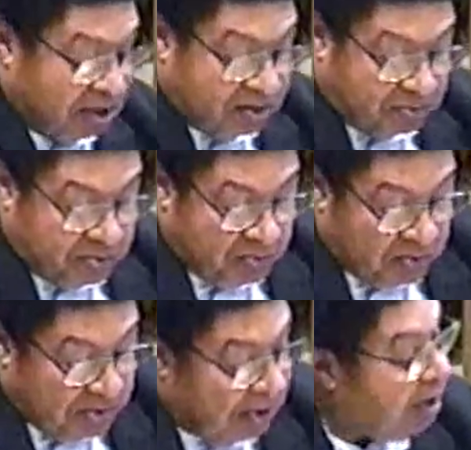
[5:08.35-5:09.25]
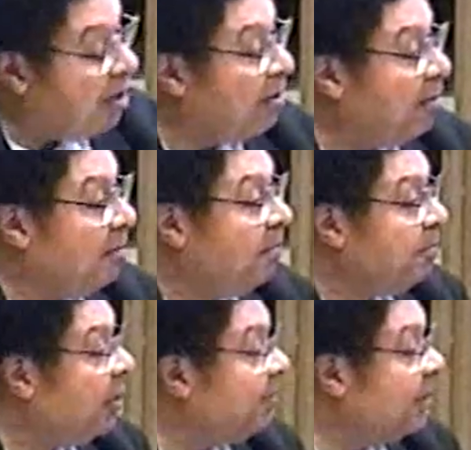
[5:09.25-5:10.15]
through
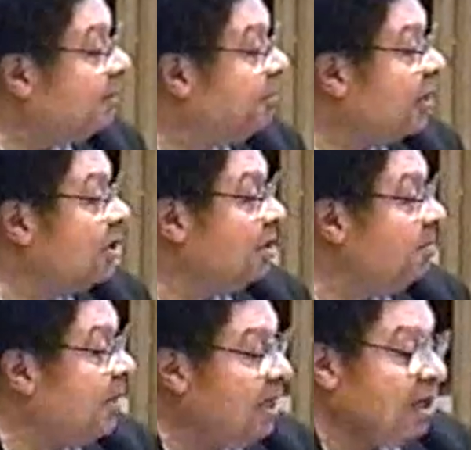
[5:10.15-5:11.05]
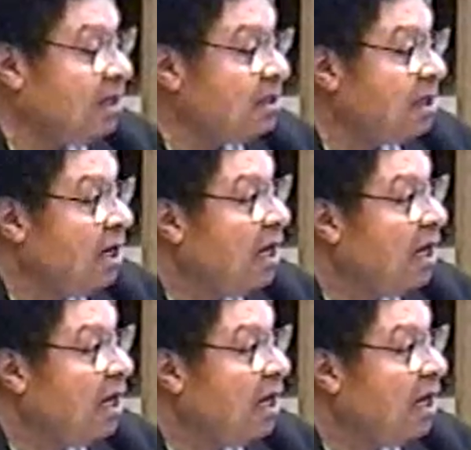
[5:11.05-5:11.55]
public budget meetings.